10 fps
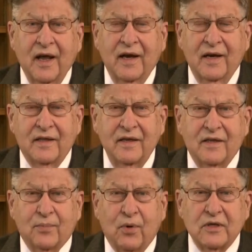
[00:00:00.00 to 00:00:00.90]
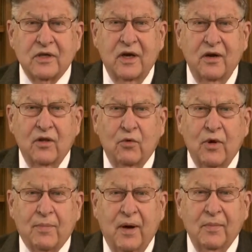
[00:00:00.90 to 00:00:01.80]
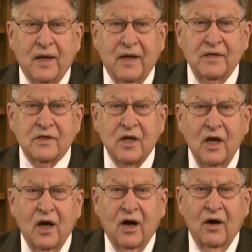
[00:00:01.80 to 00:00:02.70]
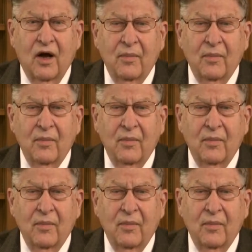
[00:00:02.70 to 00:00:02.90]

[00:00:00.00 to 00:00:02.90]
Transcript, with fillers: And I think the president and the Republicans are,